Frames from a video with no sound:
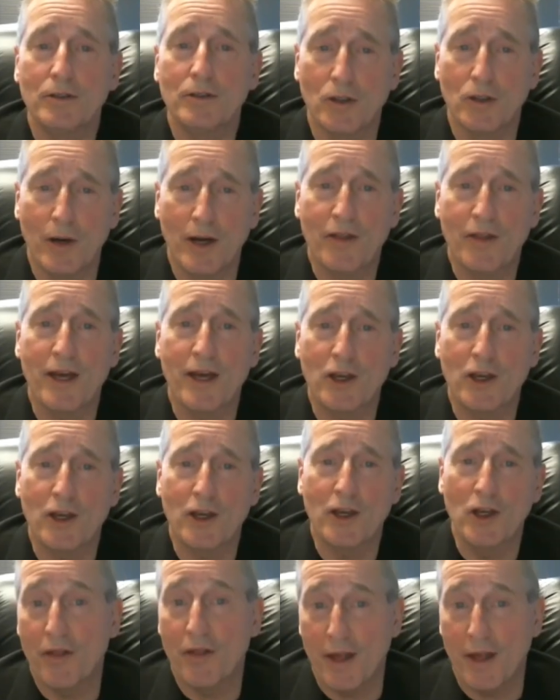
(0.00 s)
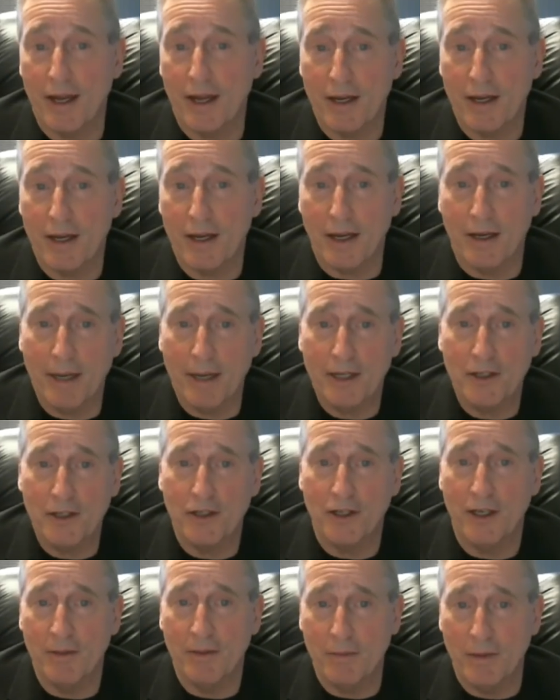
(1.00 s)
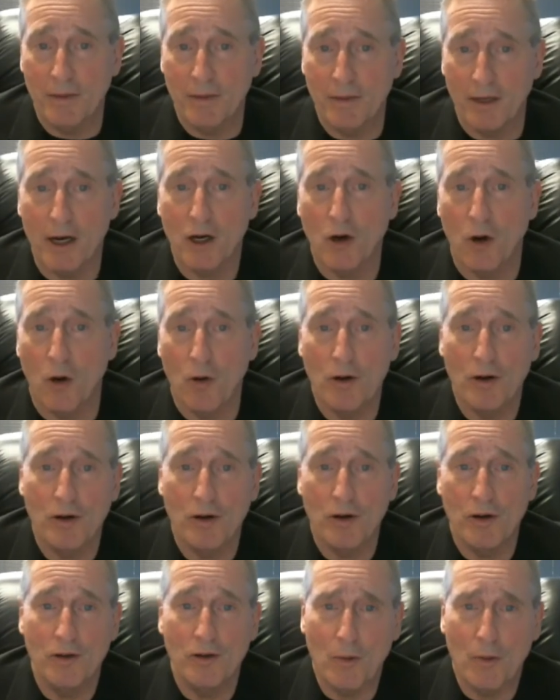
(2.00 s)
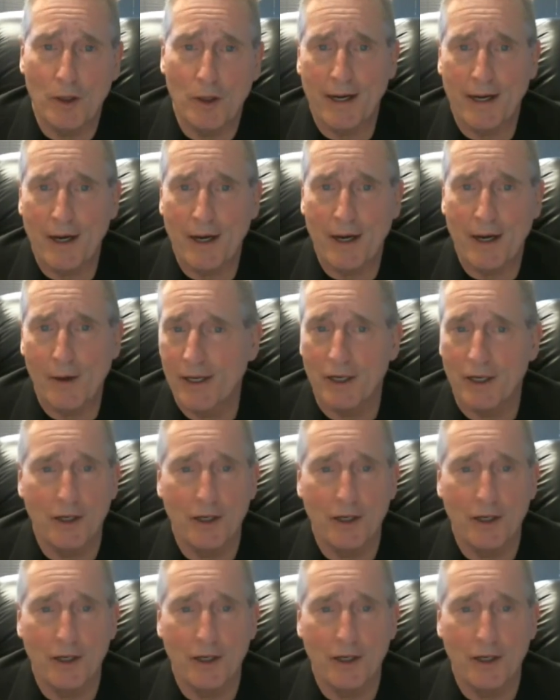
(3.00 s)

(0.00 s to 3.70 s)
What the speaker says: Joe, I thank you. I thank my team, Mark Cohen, who worked on our end,